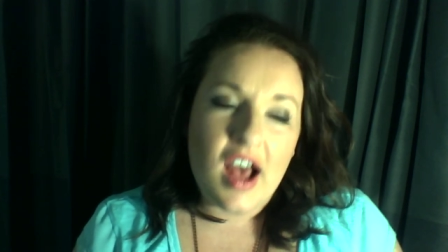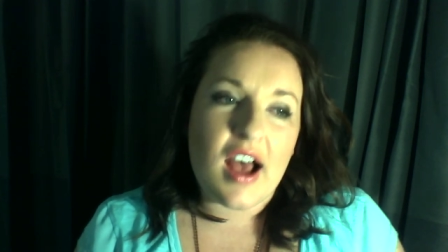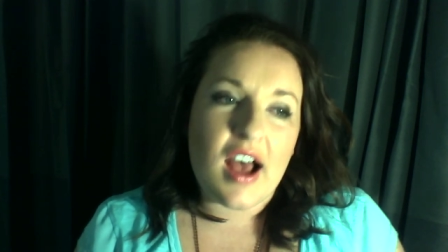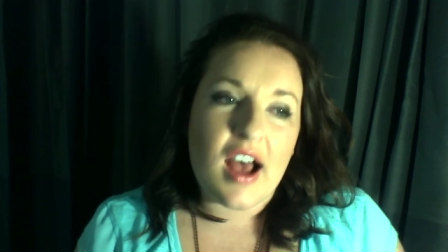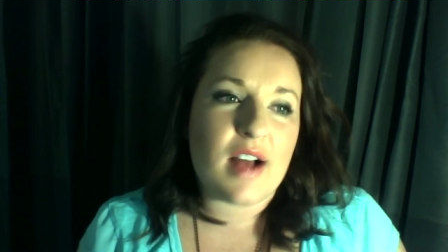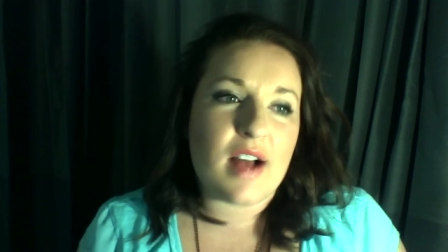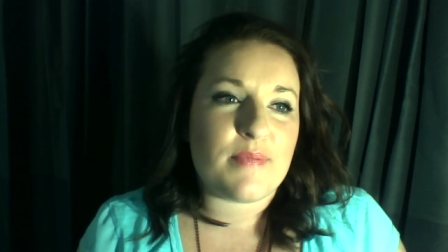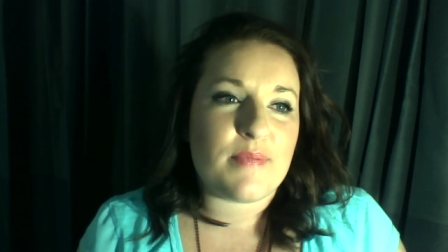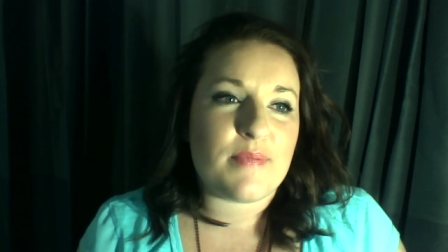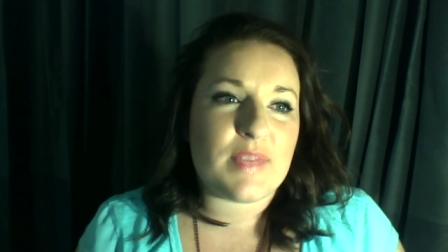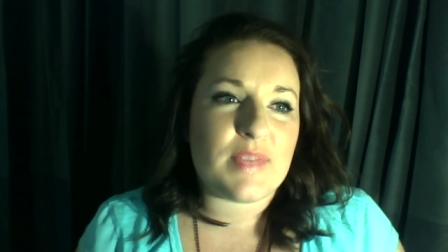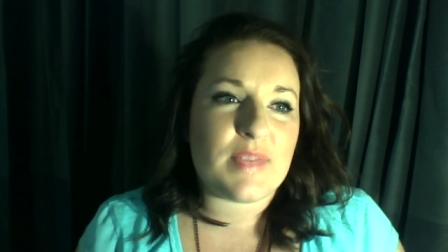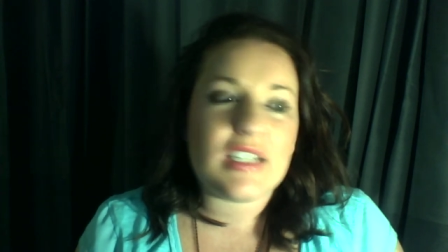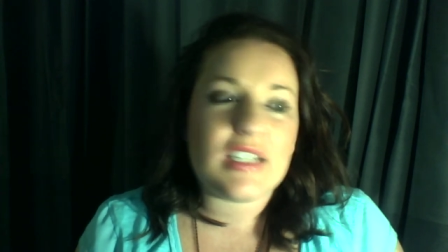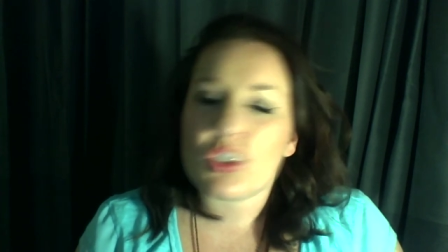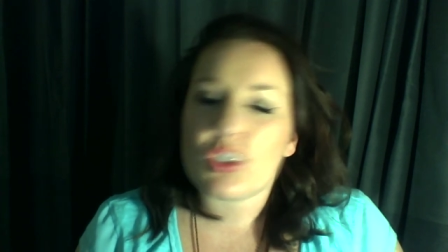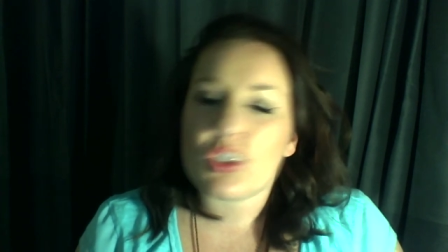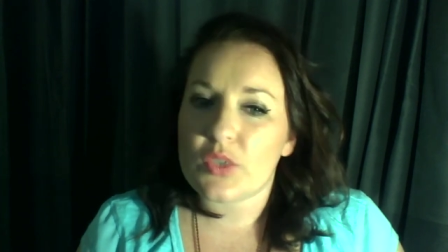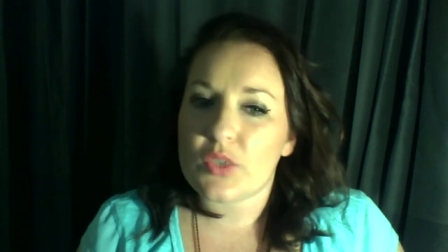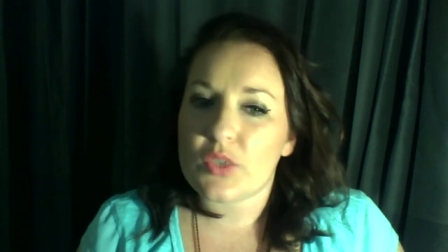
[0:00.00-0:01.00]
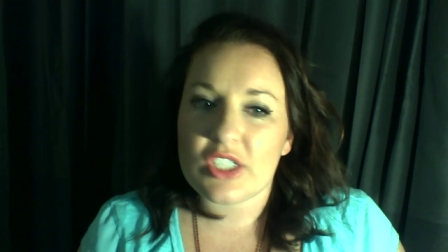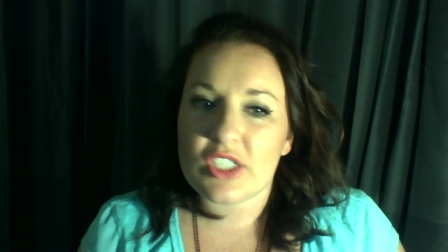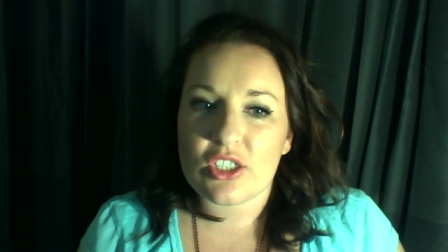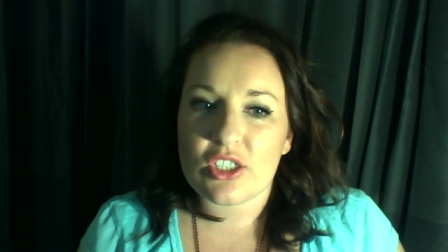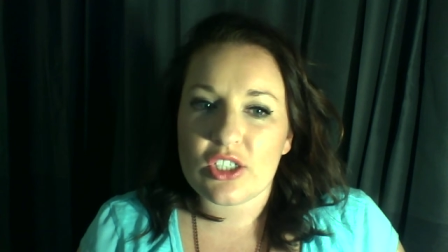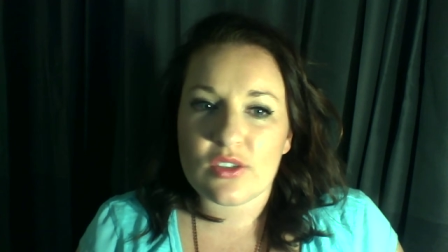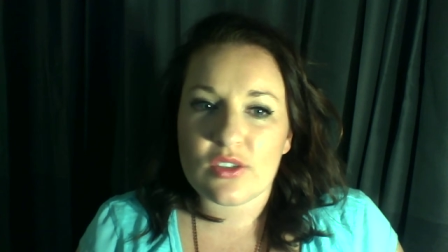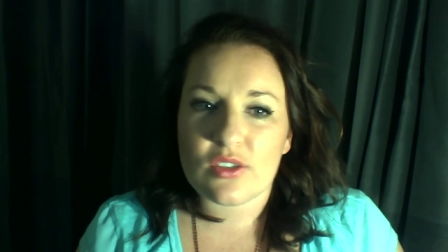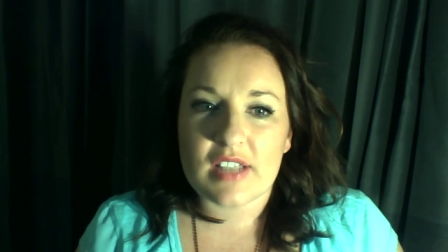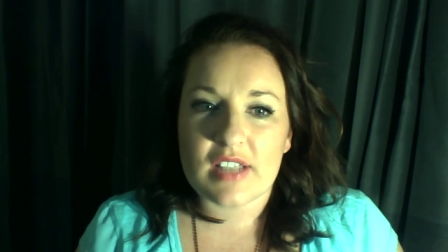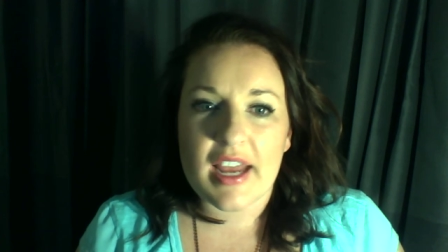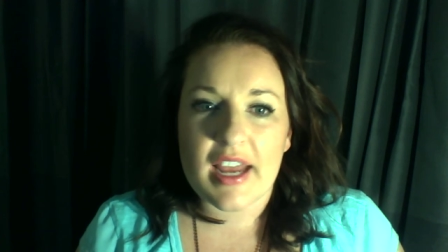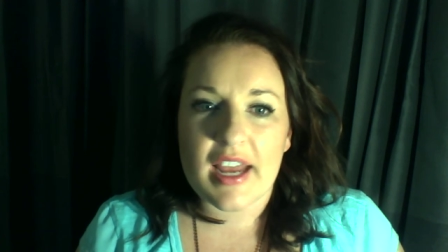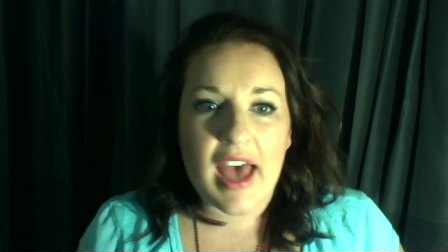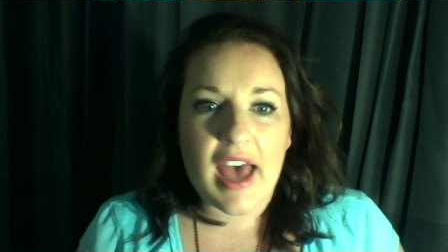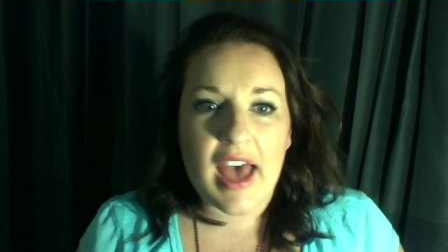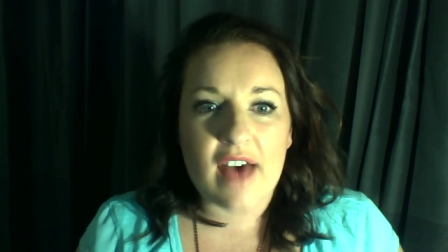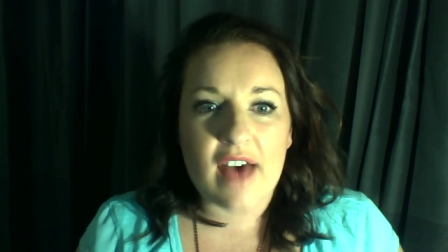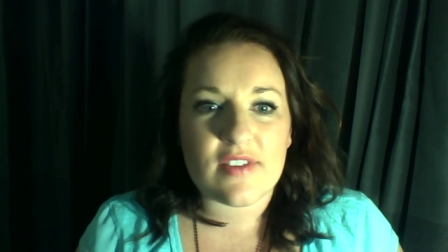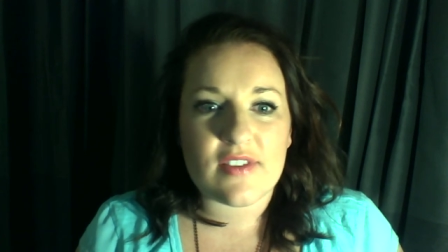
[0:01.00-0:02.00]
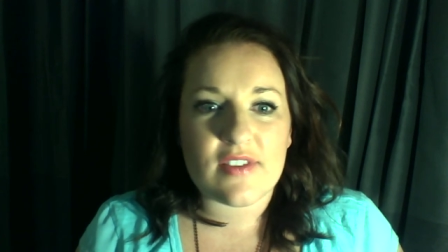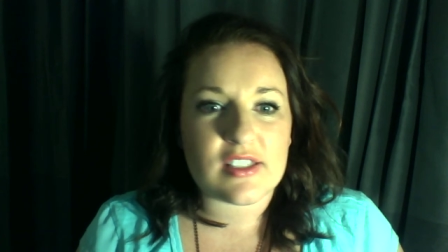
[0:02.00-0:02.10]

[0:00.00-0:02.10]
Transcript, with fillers: um, any storage issues that I have,